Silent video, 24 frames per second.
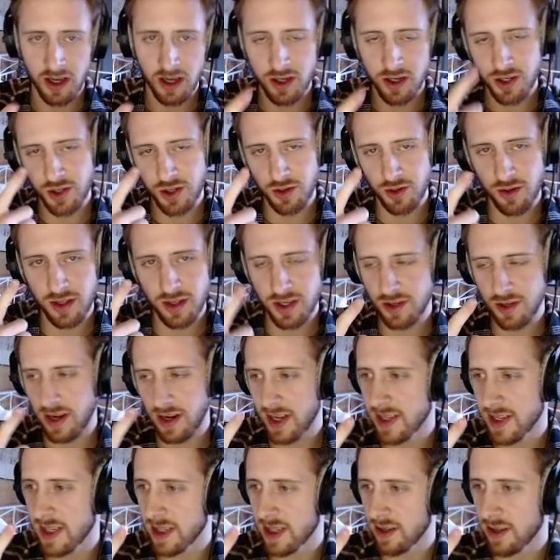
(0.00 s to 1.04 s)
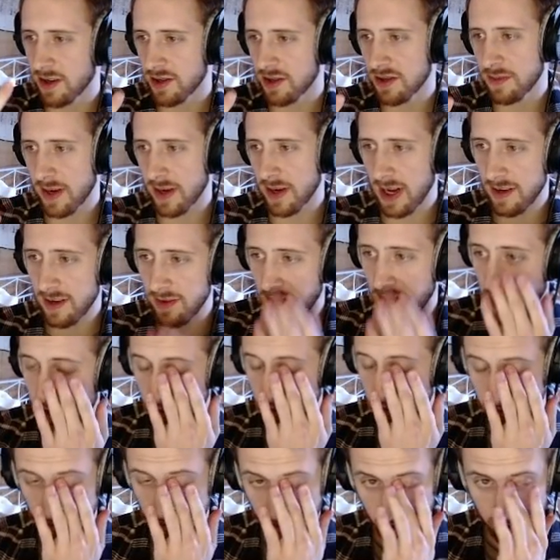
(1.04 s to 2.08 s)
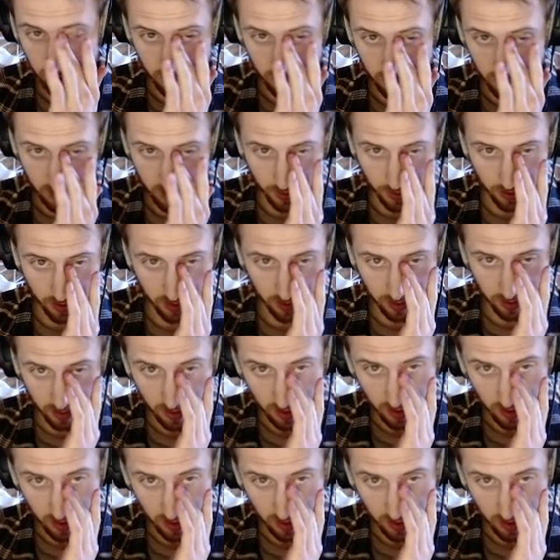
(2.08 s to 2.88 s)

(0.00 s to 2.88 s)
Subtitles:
Sure, the trance is not super high value, but